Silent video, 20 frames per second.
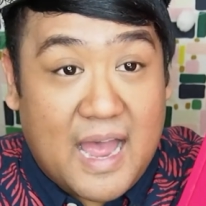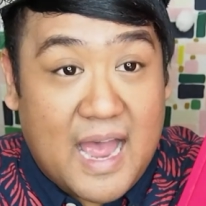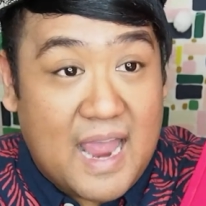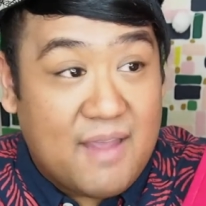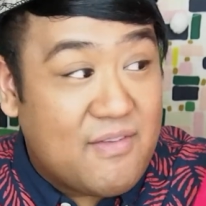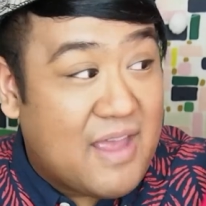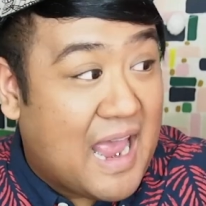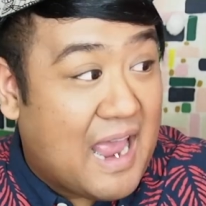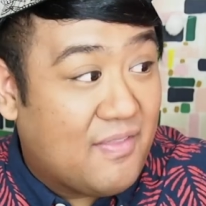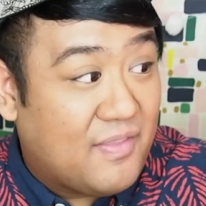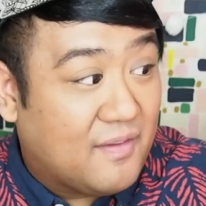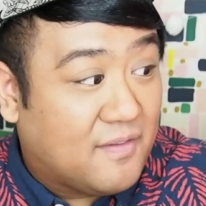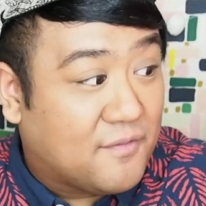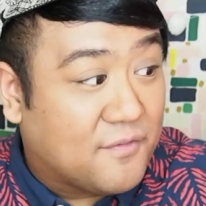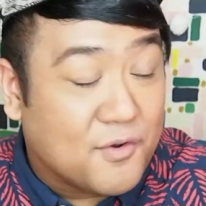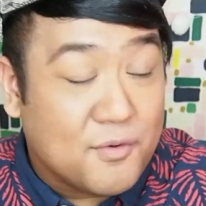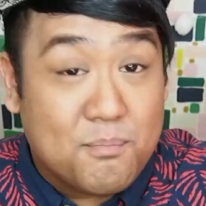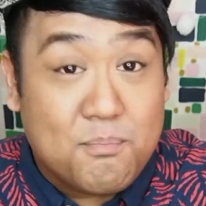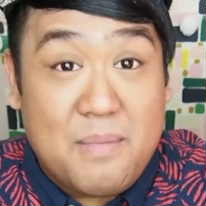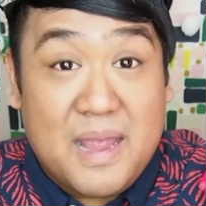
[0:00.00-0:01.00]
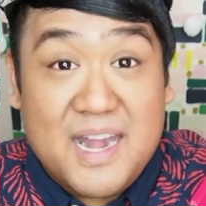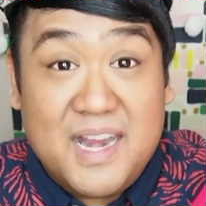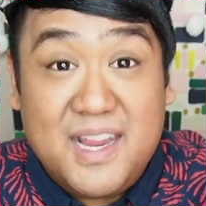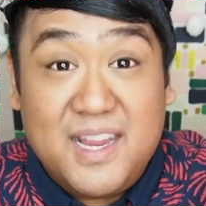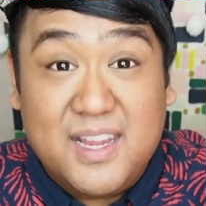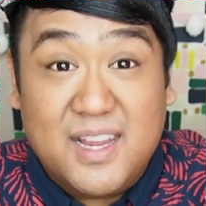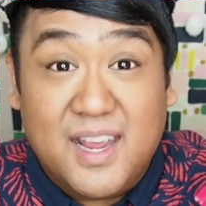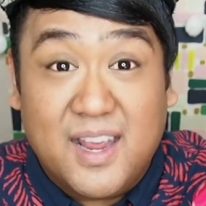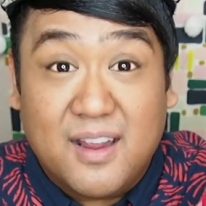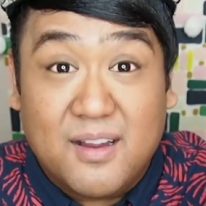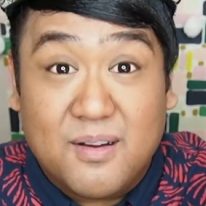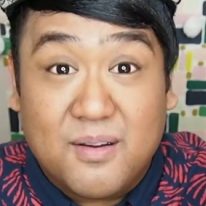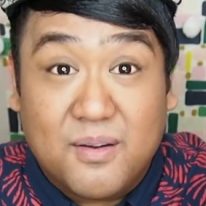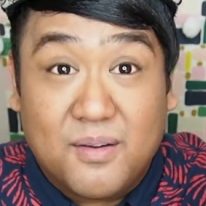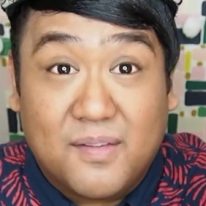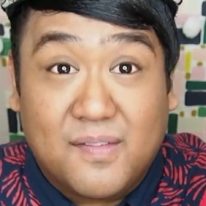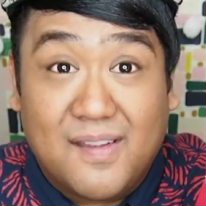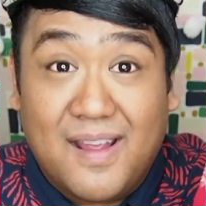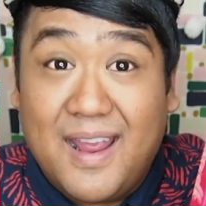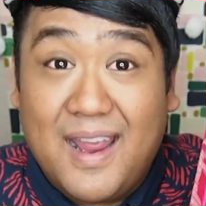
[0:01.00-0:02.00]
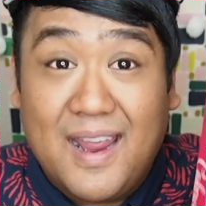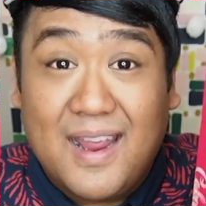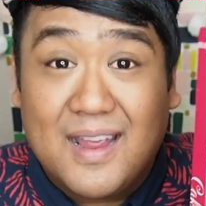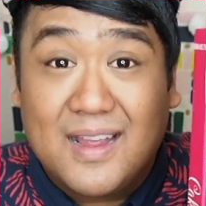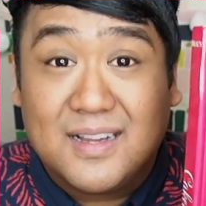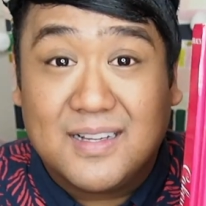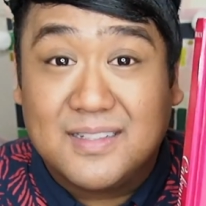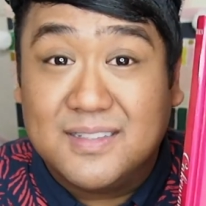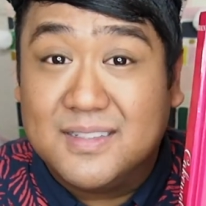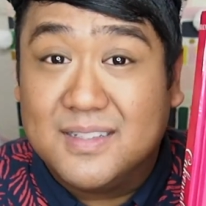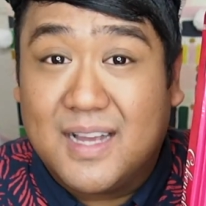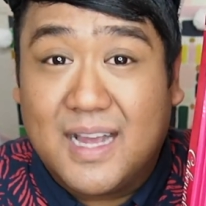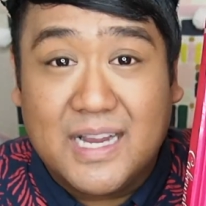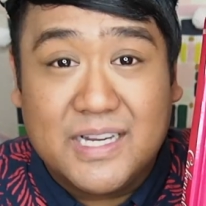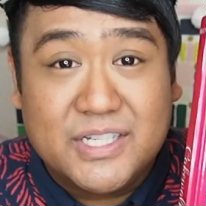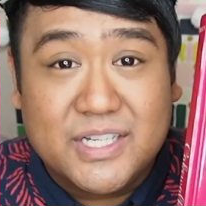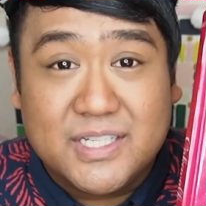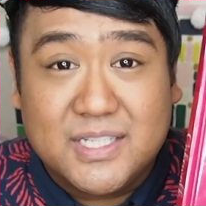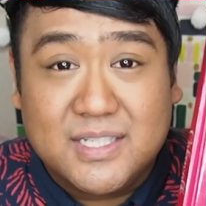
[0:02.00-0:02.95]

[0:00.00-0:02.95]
I've had this for many years, and I can